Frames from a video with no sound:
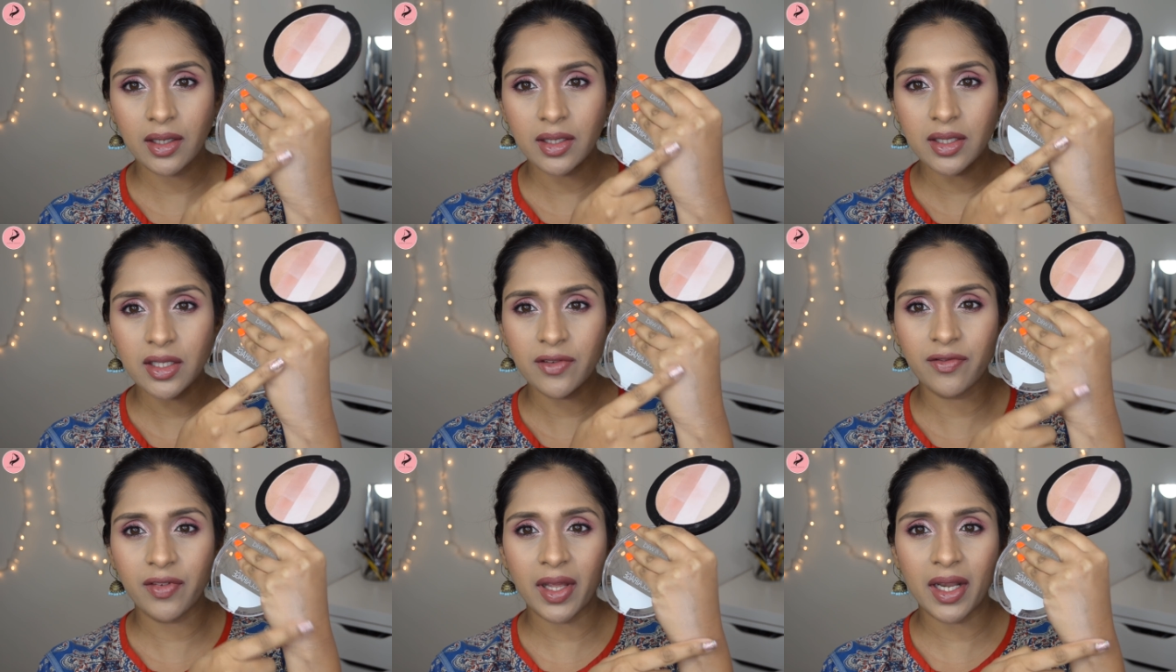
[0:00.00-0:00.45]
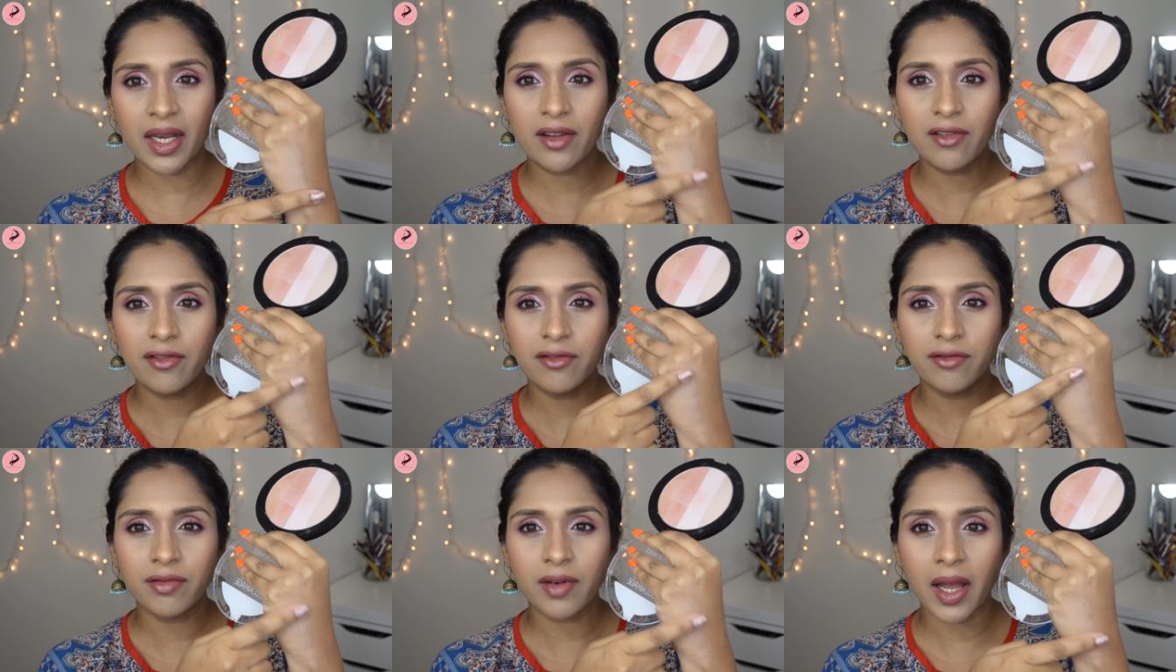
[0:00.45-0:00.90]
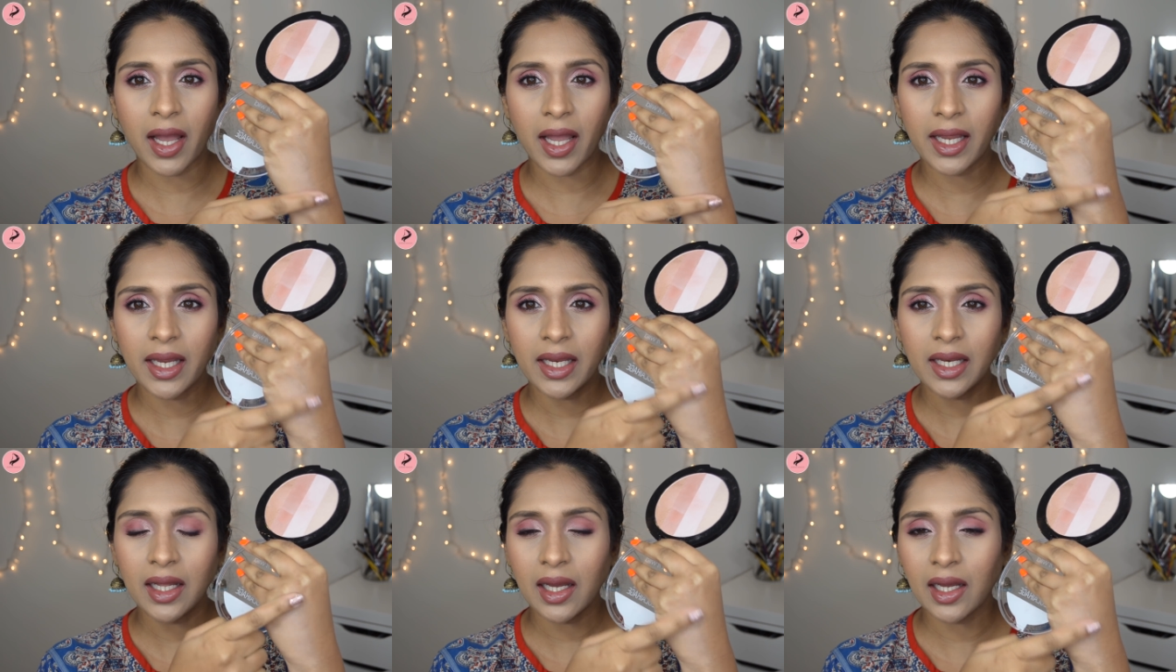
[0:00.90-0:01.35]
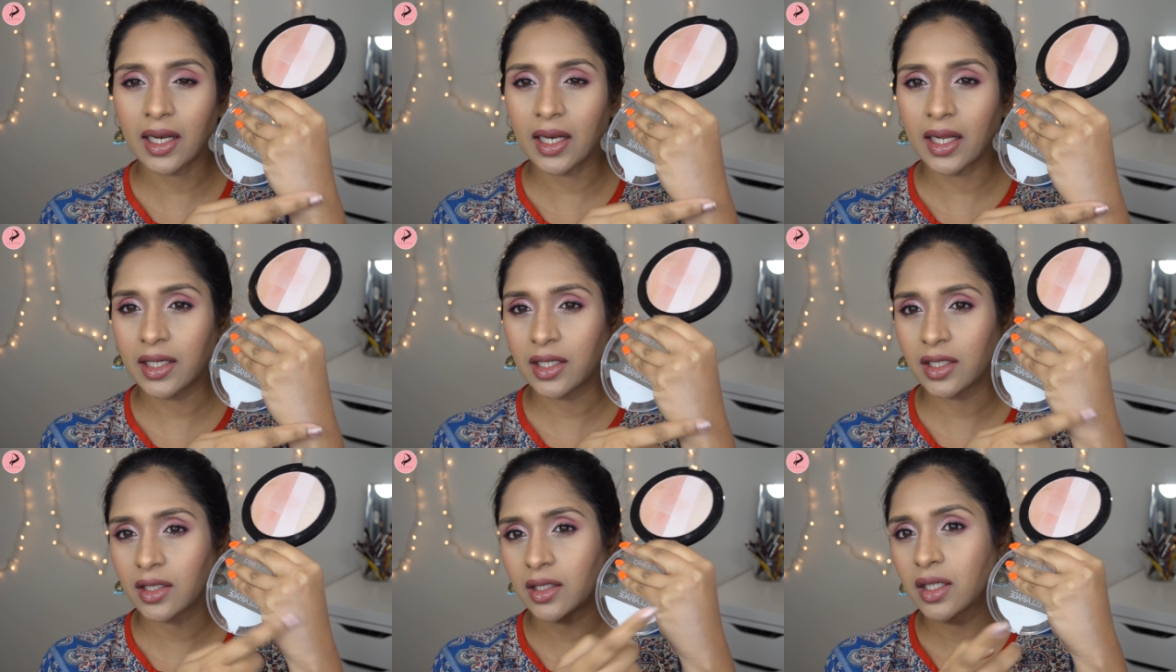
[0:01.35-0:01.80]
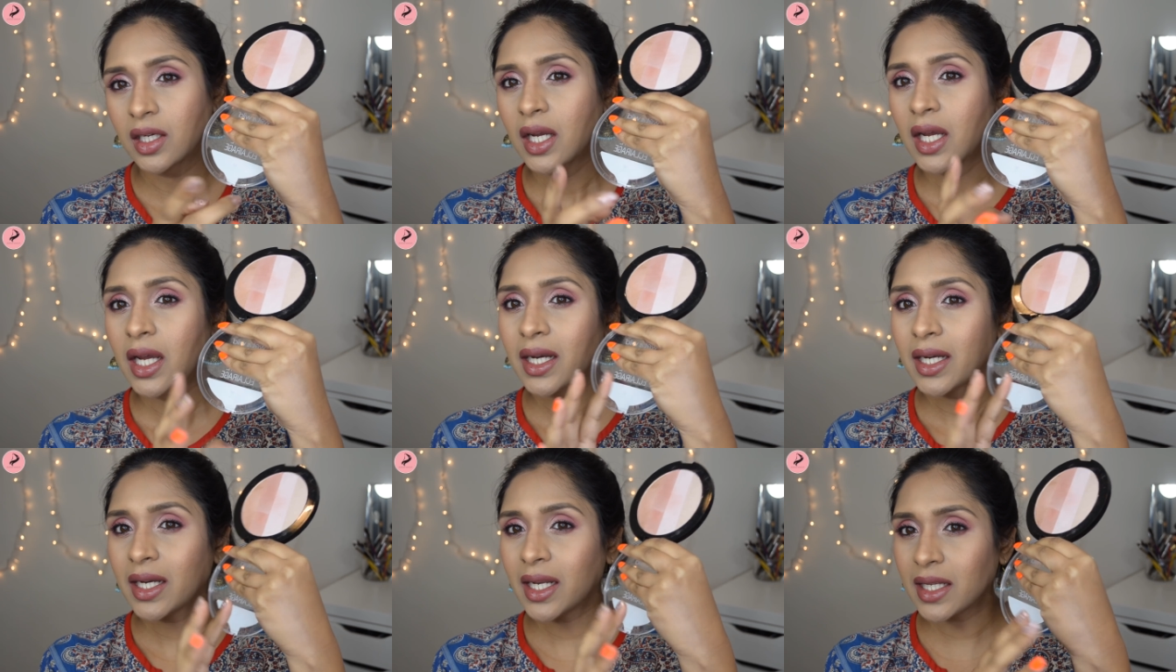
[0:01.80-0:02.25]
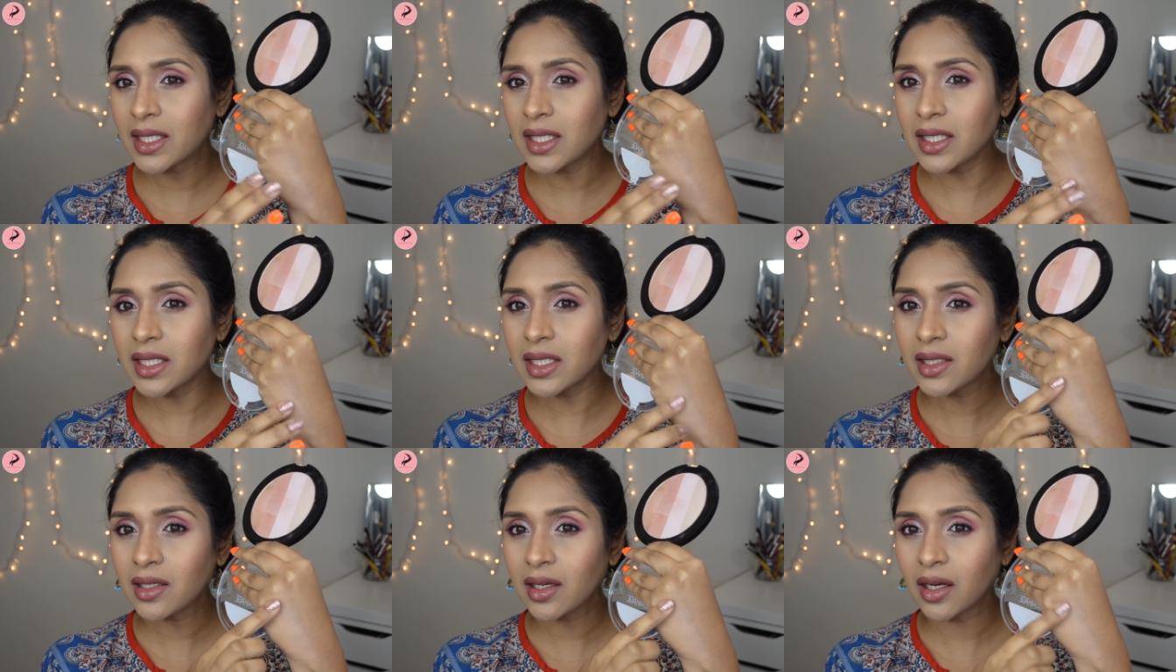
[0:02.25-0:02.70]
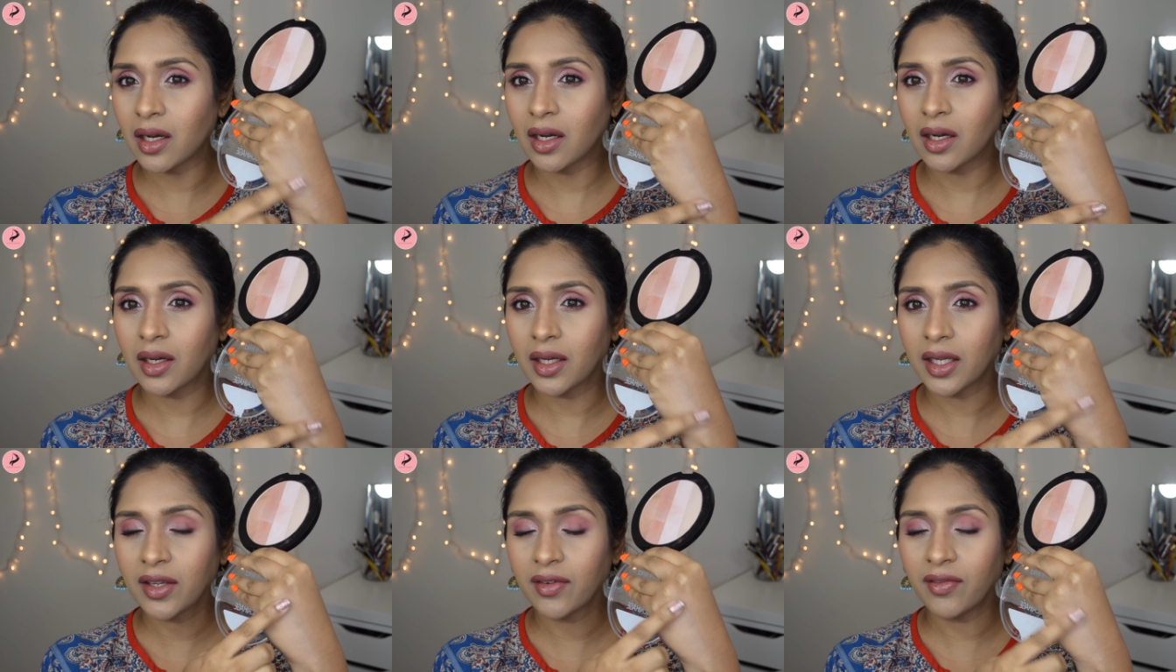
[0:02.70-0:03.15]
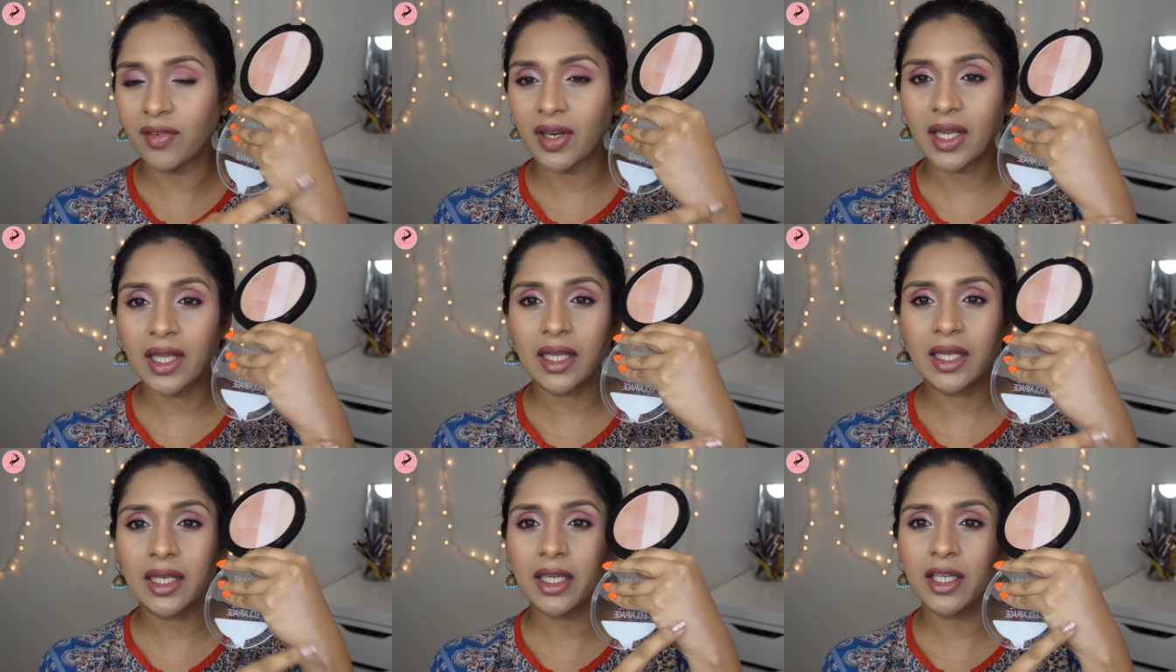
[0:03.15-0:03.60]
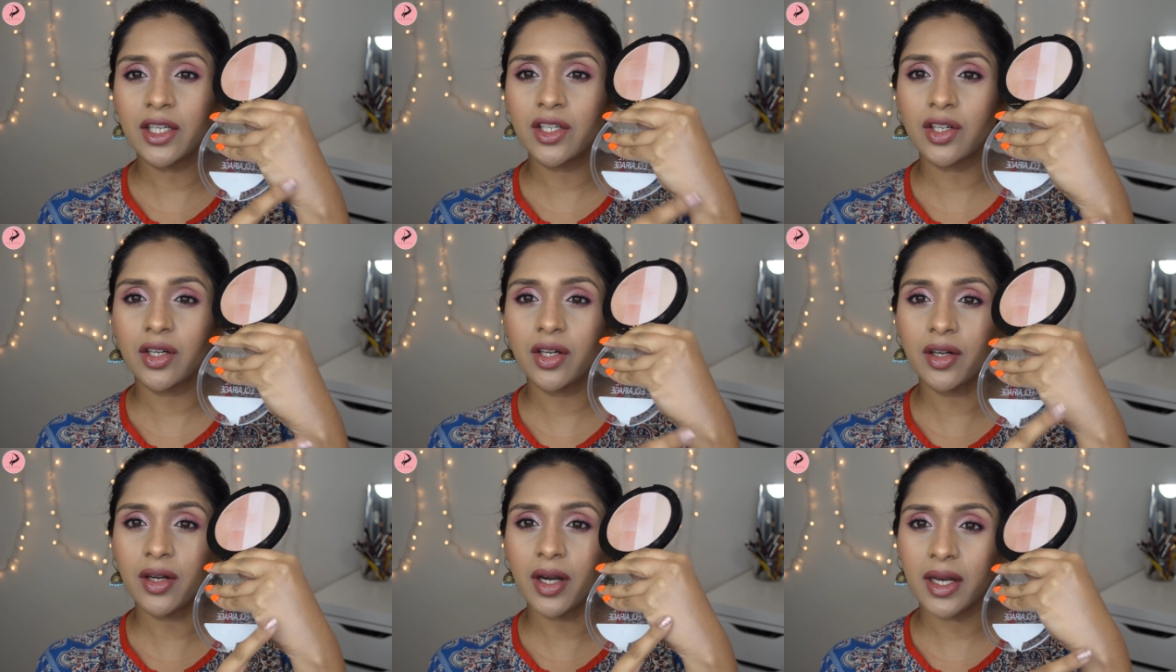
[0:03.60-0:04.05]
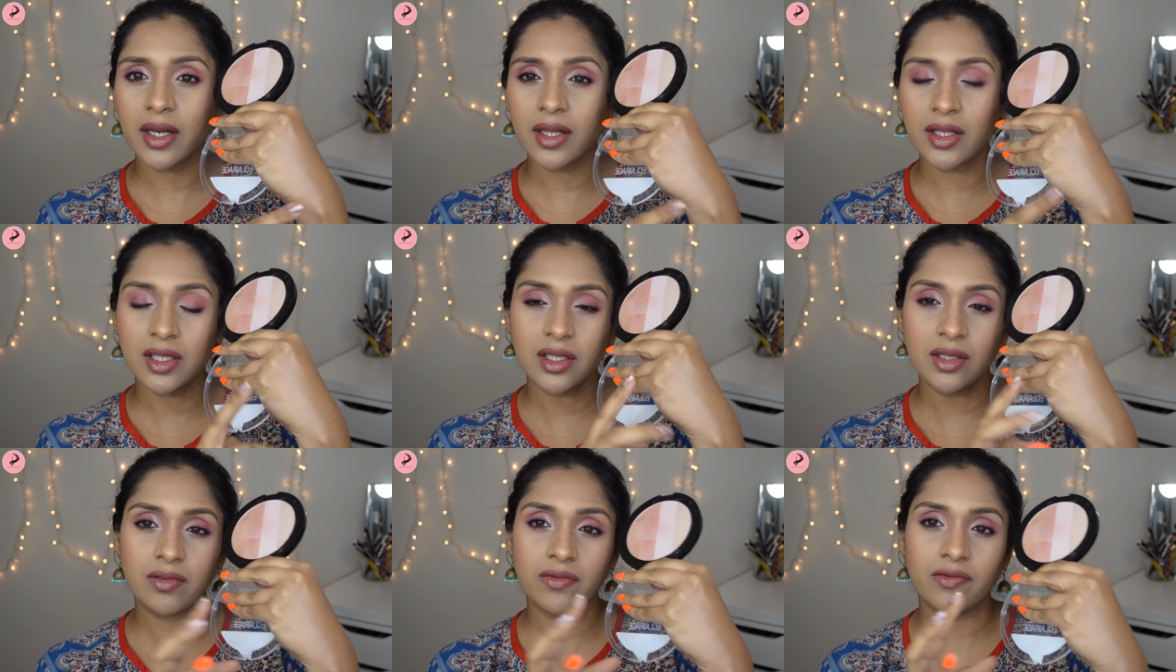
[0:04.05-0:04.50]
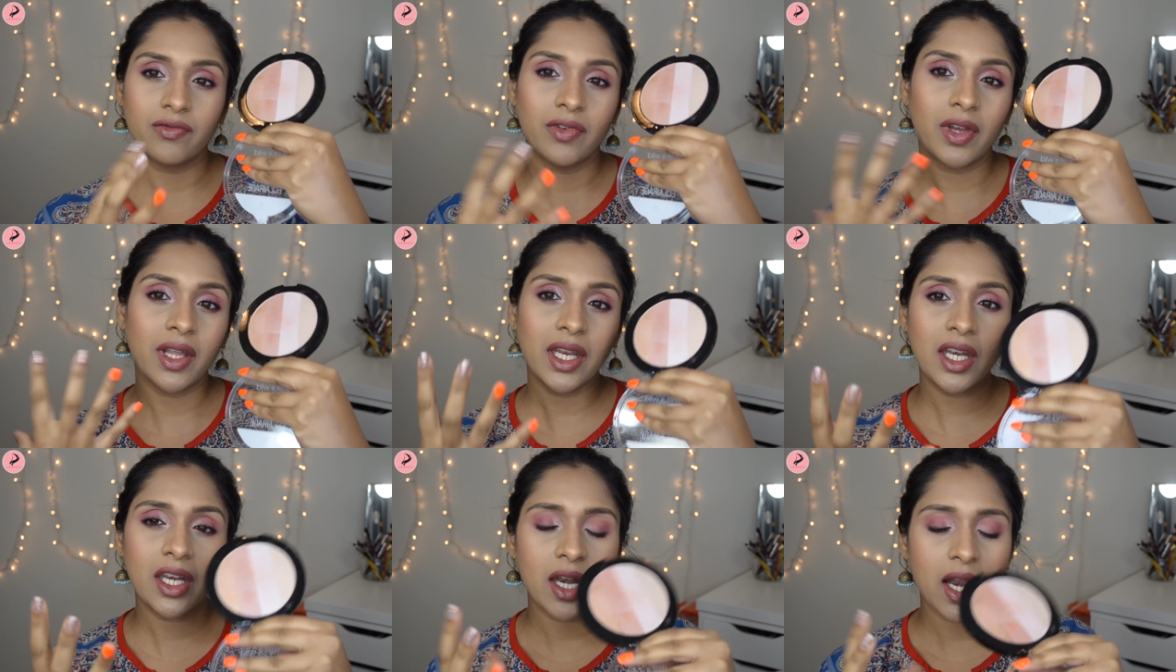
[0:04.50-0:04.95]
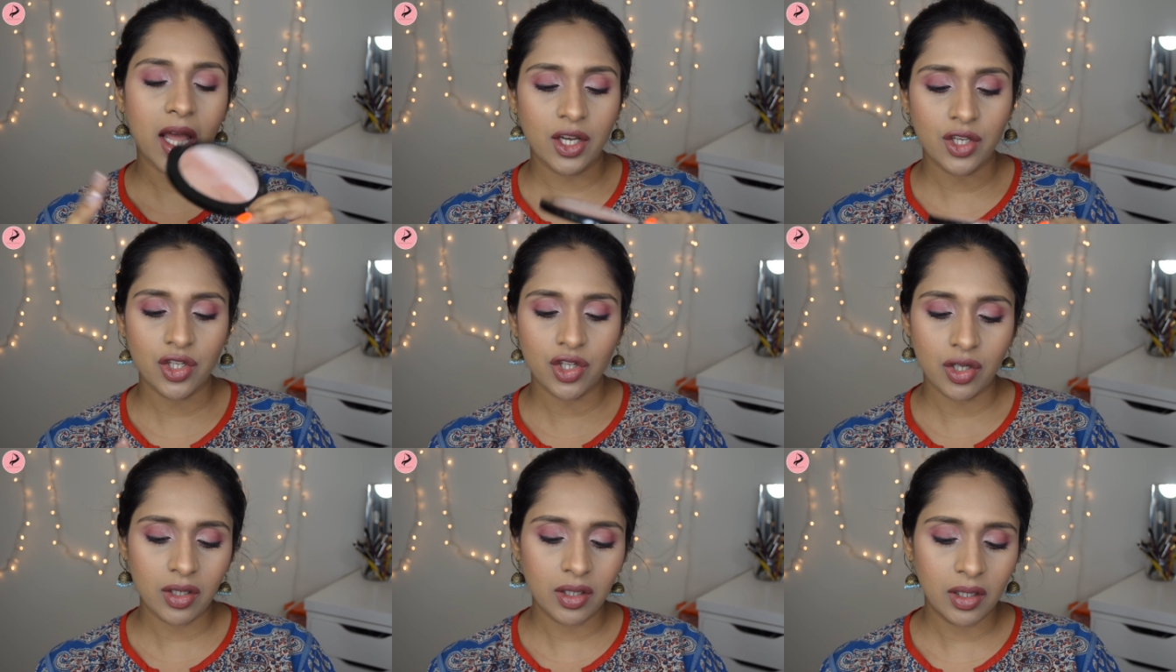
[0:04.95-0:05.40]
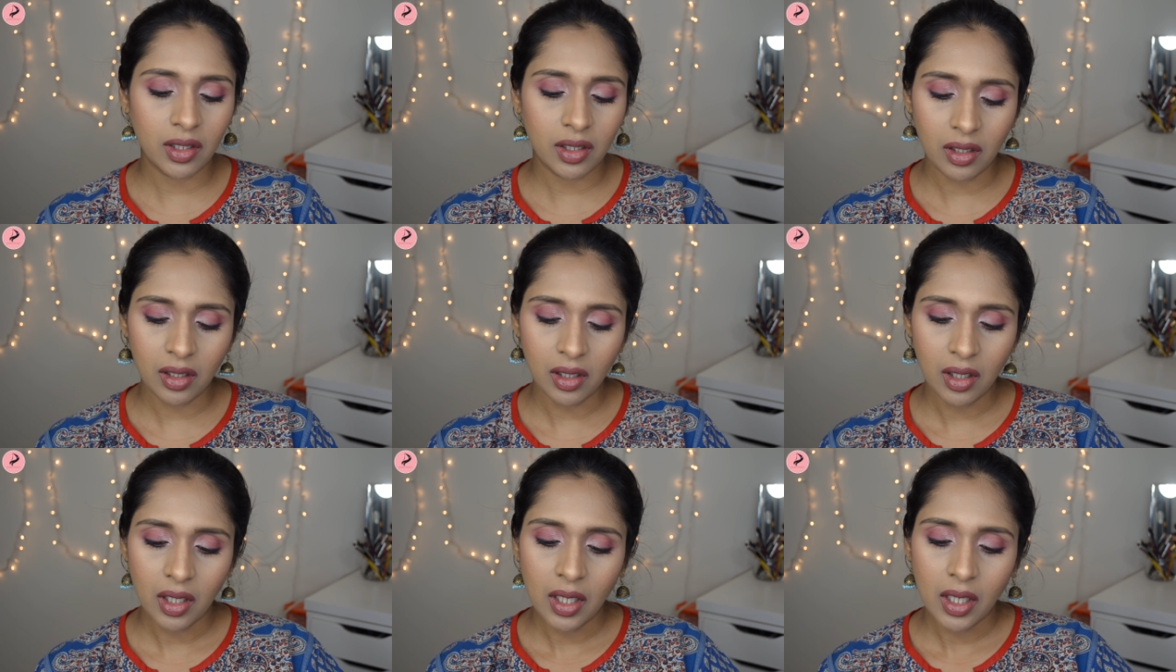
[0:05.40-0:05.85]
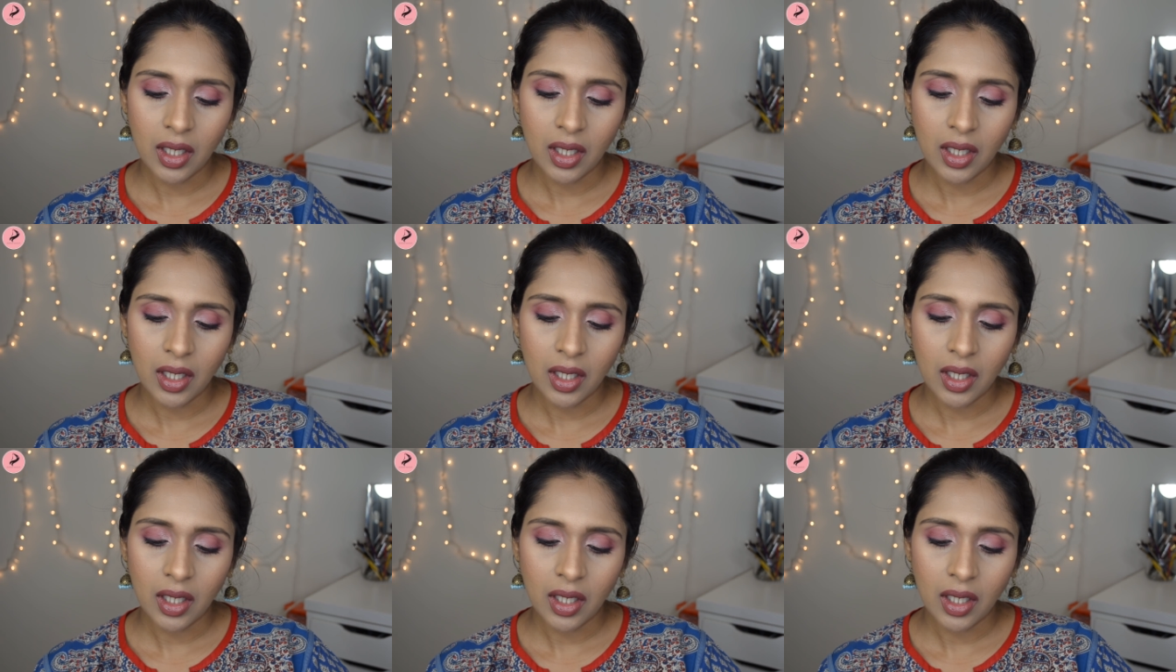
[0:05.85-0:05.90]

It's a very fine highlighter, doesn't give any glitter, and it's very natural.